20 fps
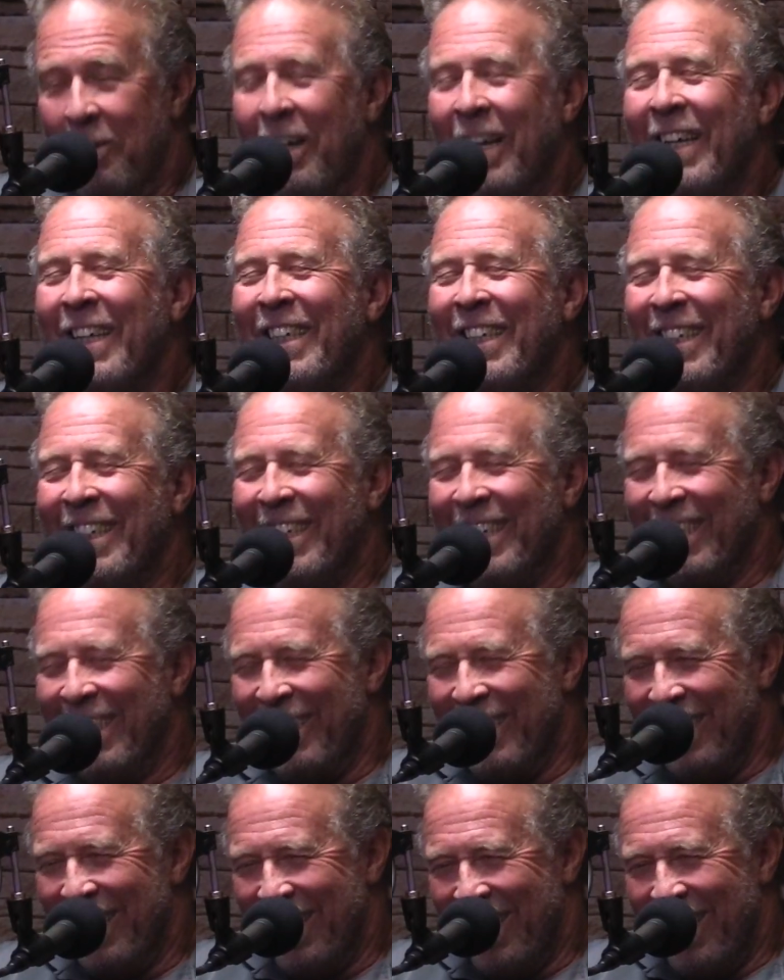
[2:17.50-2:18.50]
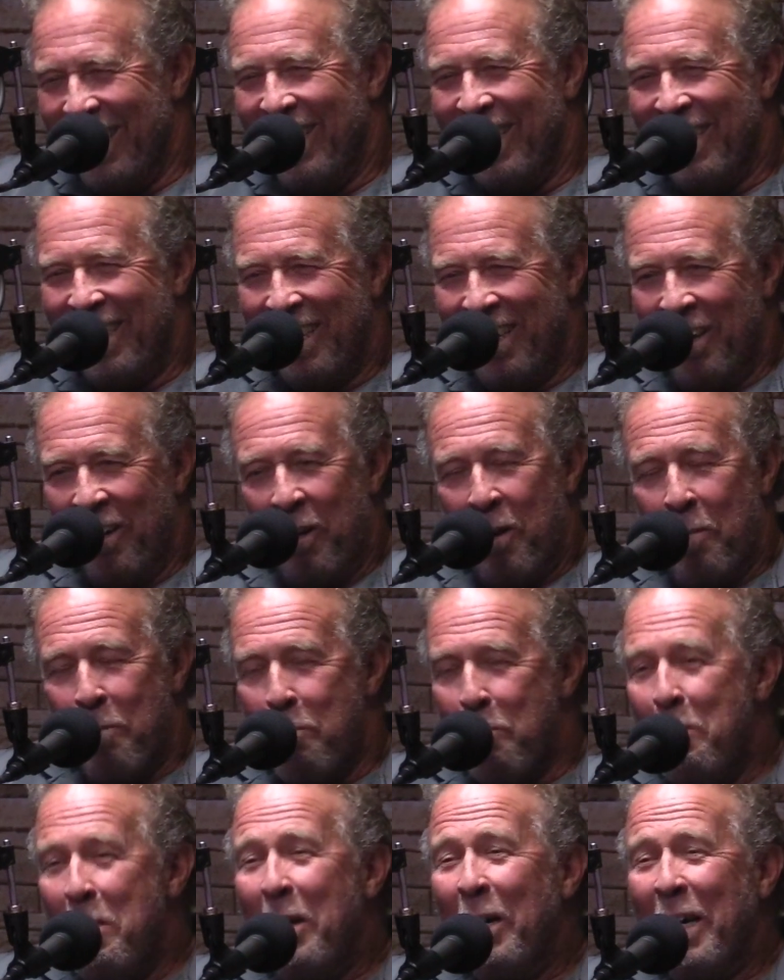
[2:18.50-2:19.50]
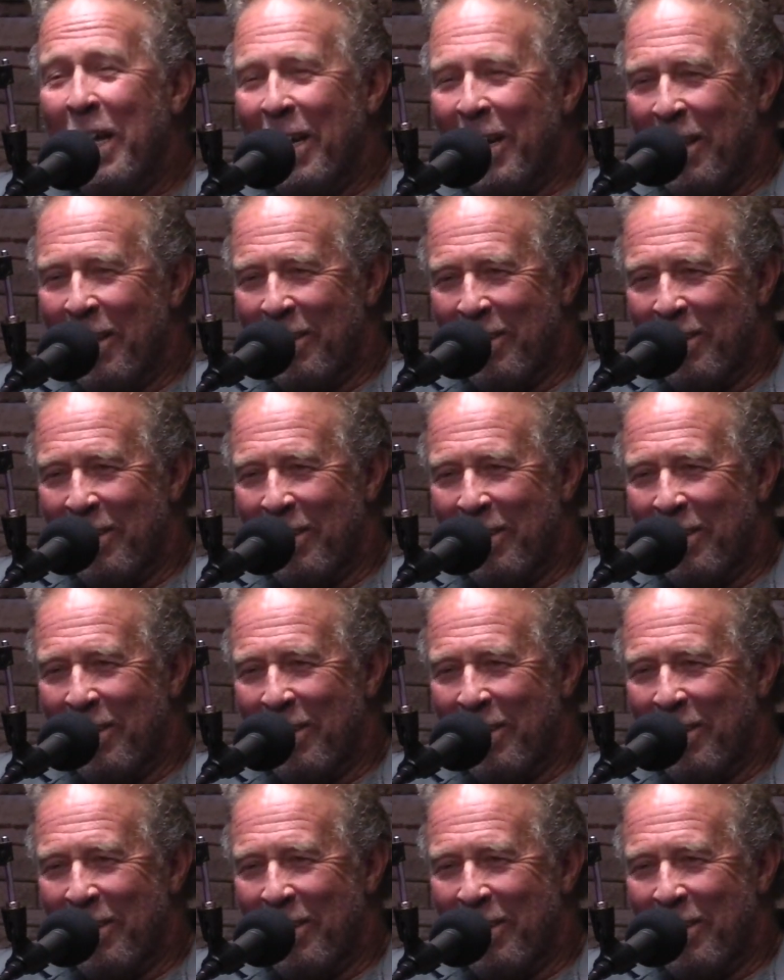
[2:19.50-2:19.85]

Right. There was a million of